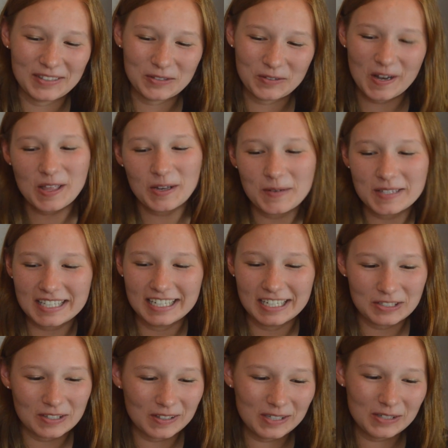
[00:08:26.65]
The trailer was
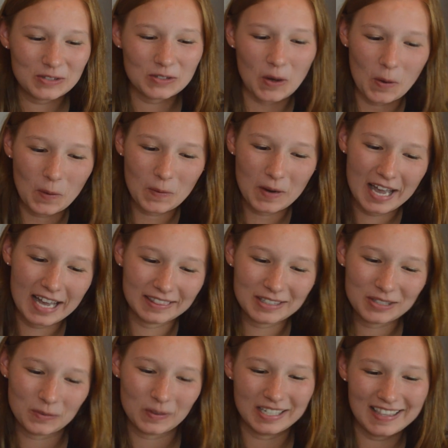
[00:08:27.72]
initially shown at
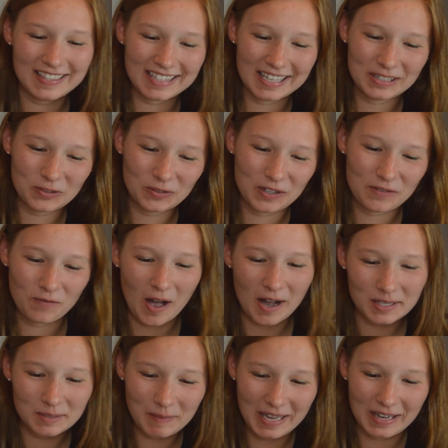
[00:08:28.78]
the 20th Century
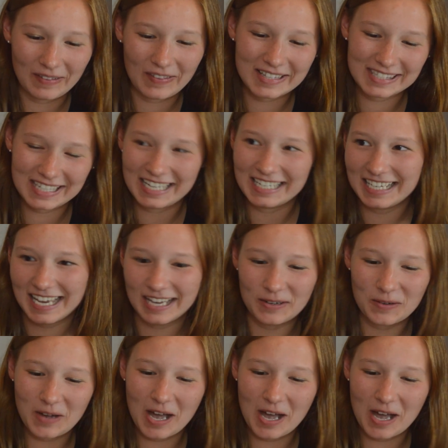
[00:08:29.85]
Fox panel at San Diego